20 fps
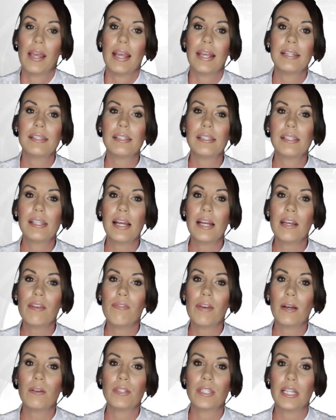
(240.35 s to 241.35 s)
"It's a sign
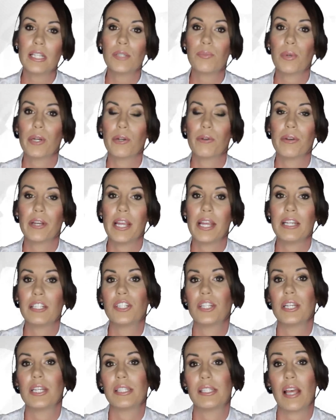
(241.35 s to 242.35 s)
of how desperate
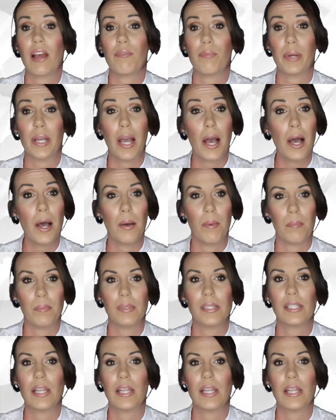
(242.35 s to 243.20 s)
creationists have become,"